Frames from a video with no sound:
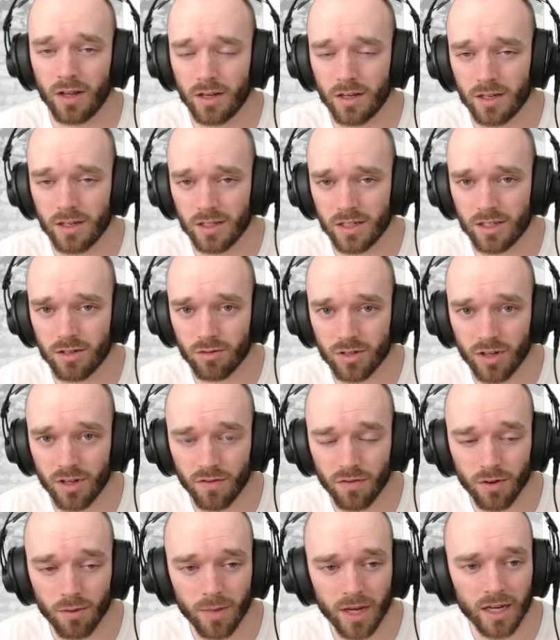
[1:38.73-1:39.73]
still
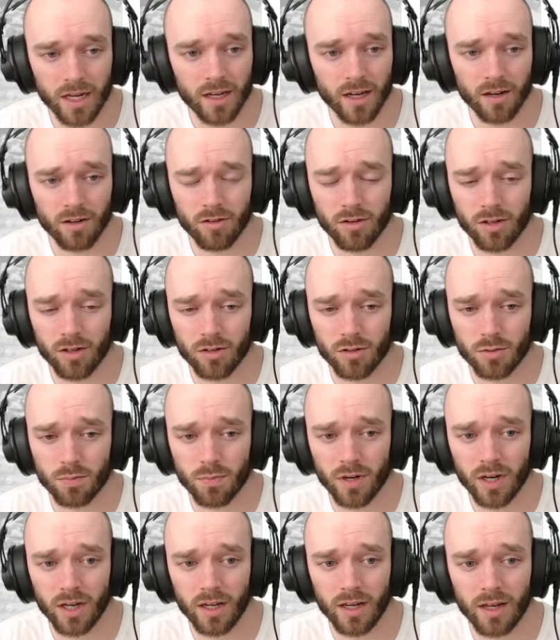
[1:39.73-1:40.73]
suffer main gun criticals
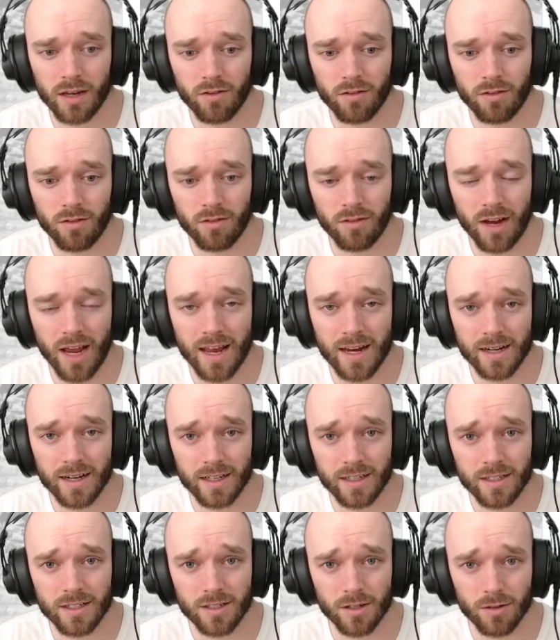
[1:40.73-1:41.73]
pretty
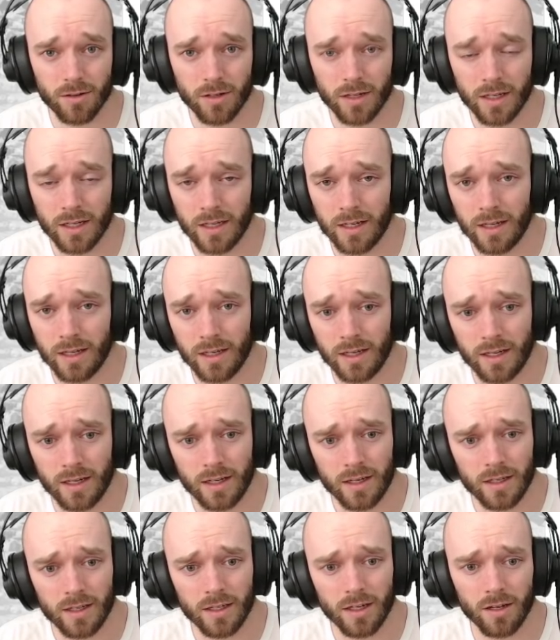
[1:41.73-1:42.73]
handily. So,
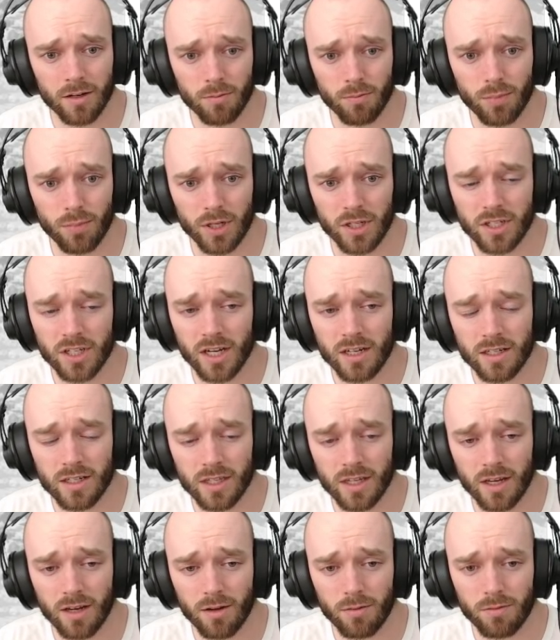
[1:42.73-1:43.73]
yeah, big change
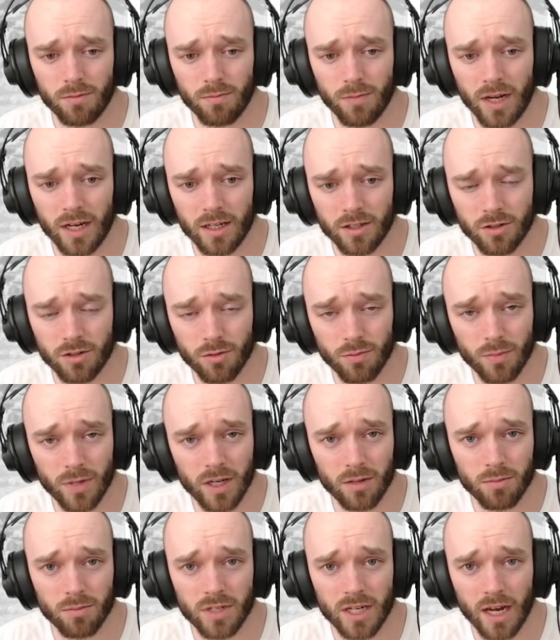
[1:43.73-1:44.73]
there, mainly to
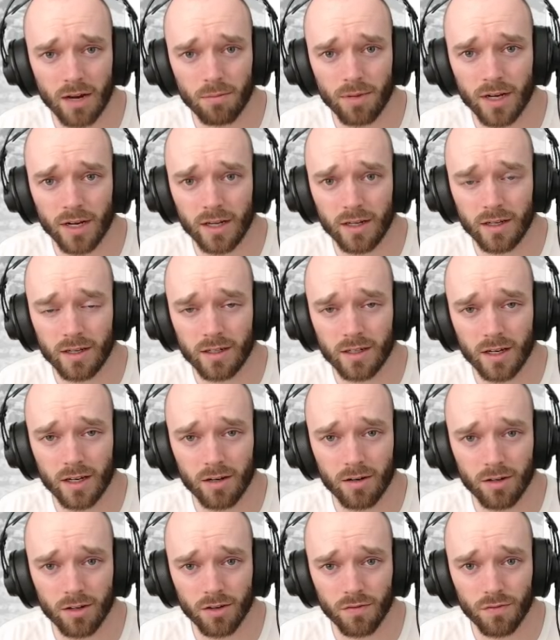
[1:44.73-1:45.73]
medium tank play. And
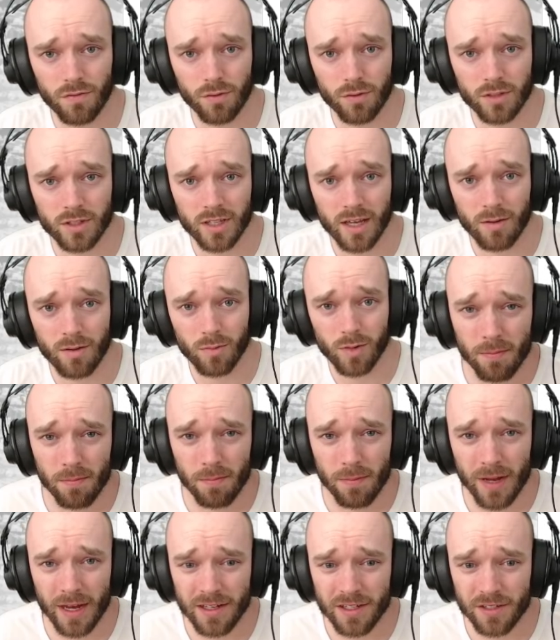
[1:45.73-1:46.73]
looking forward to that one.
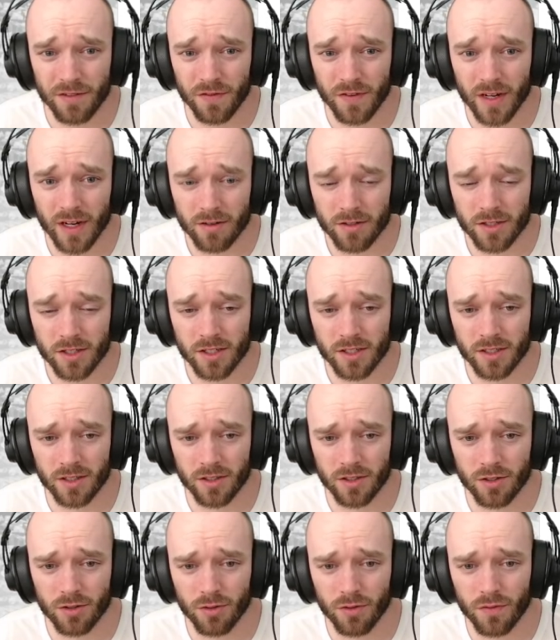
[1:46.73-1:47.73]

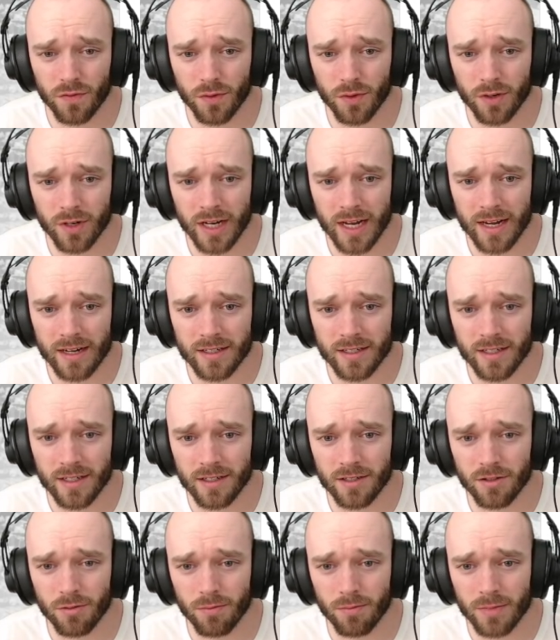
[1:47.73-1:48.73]
Panzerfaust. To avoid
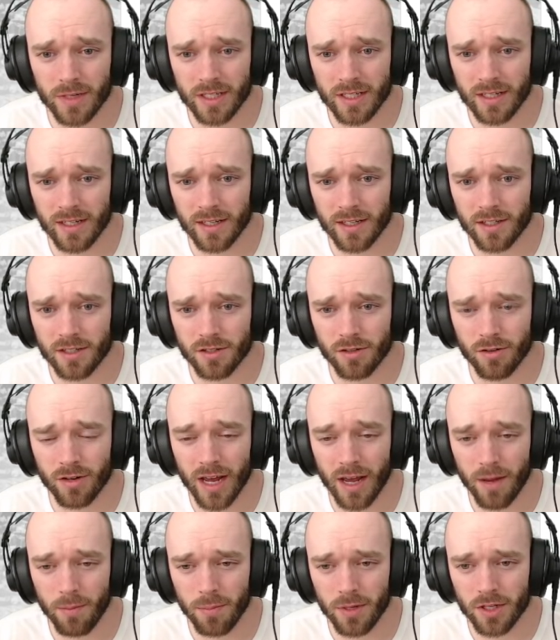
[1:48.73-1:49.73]
accidental misclicks on
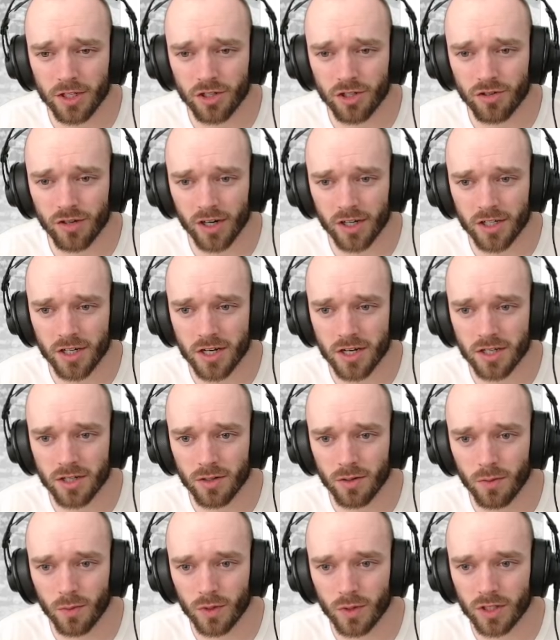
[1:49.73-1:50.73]
ambient structures,
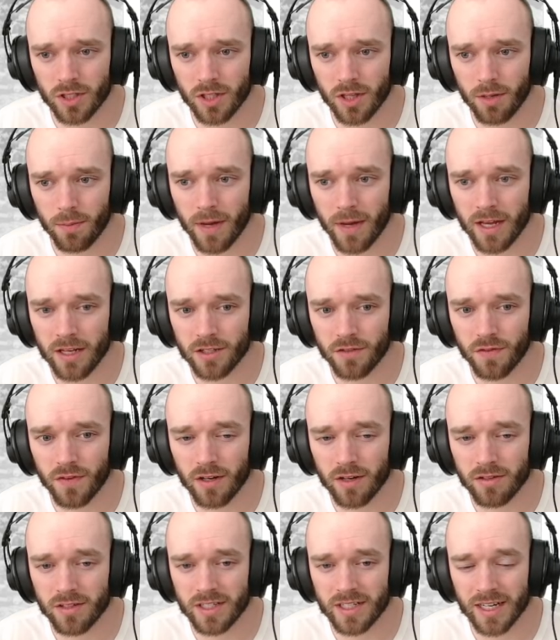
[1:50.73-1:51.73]
which the
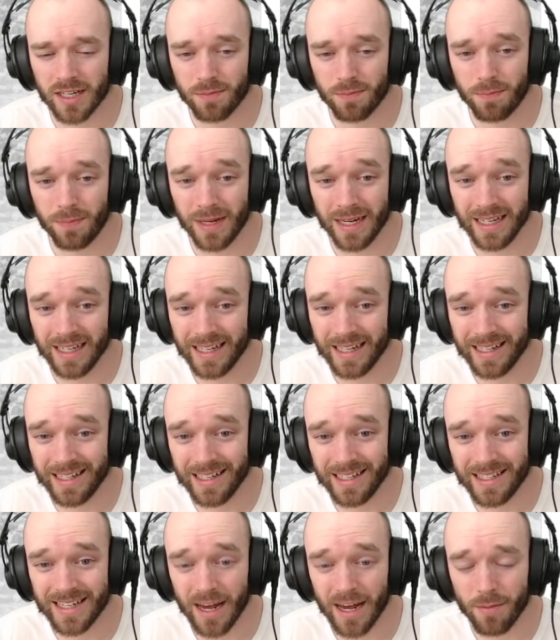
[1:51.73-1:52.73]
Panzerfaust does barely
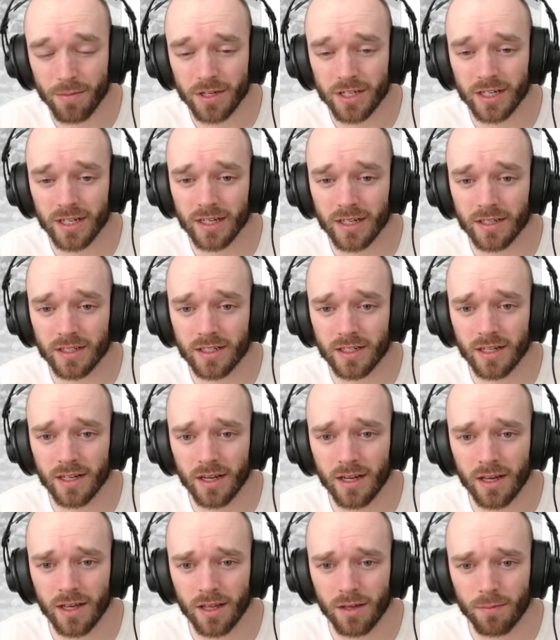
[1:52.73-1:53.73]
any damage against,
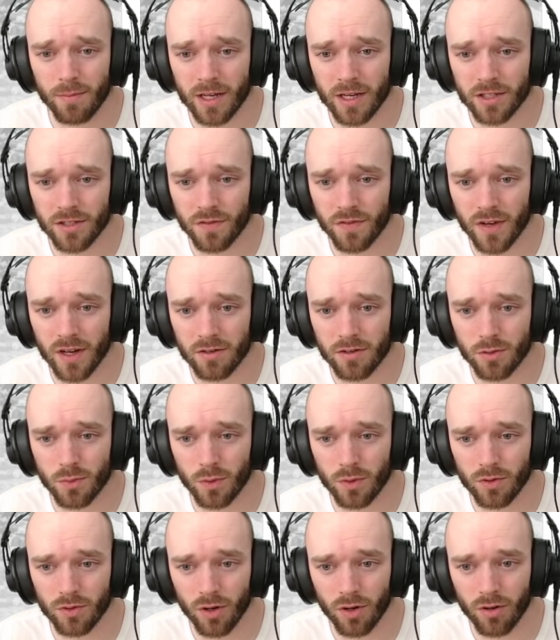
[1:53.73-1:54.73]
Panzerfaust
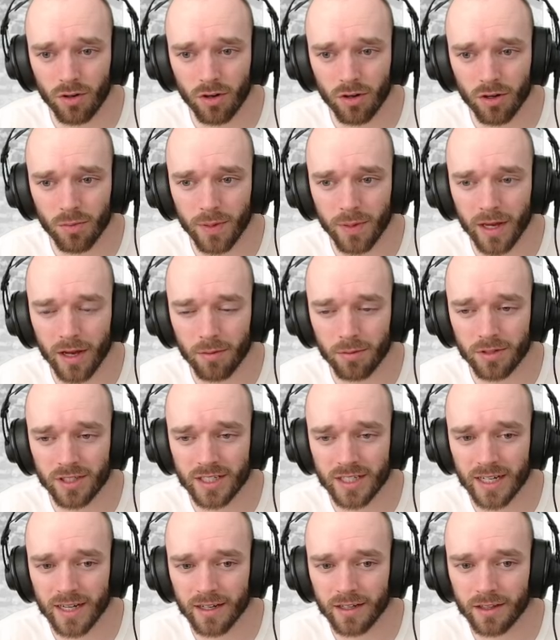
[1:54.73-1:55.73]
will no longer be able to
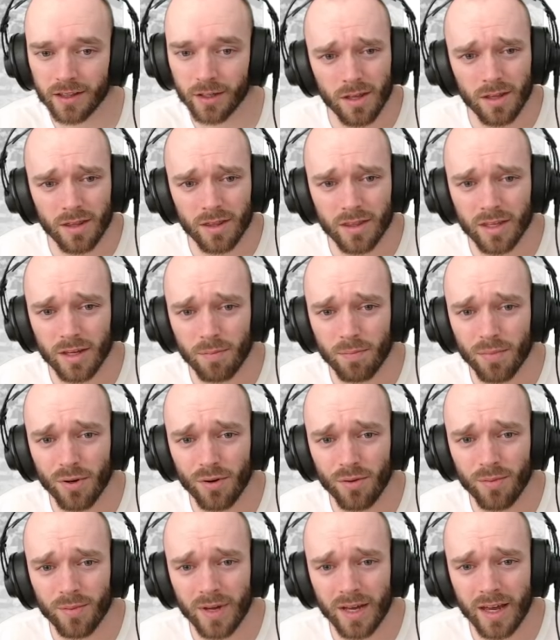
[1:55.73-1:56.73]
target them. The
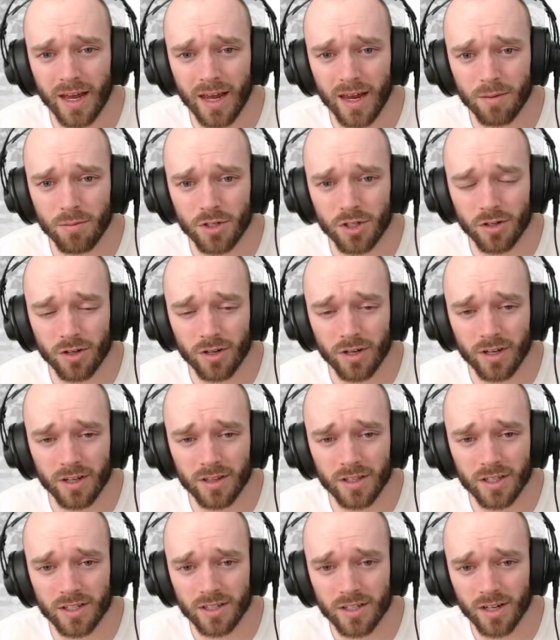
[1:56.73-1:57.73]
Puma aim shot
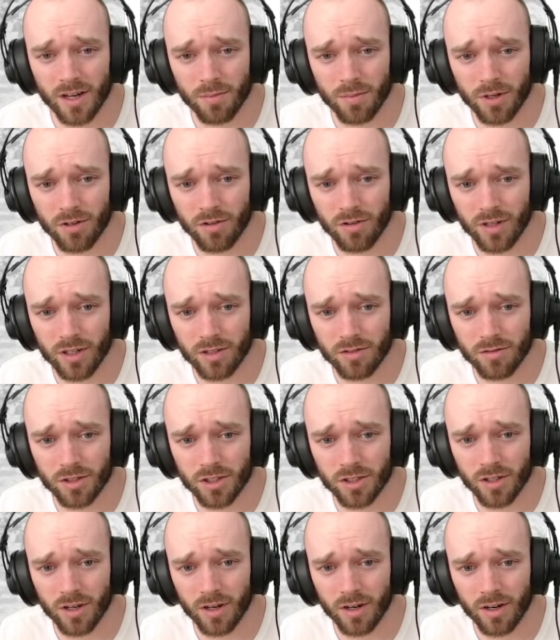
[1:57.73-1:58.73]
and the sniper critical
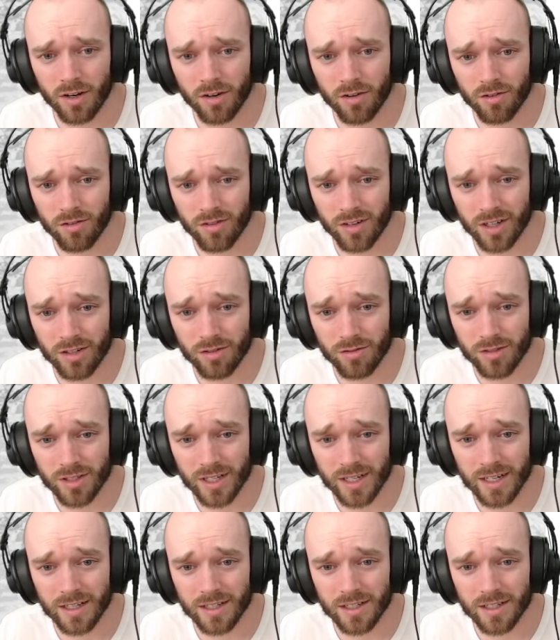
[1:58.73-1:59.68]
shot. Criticals against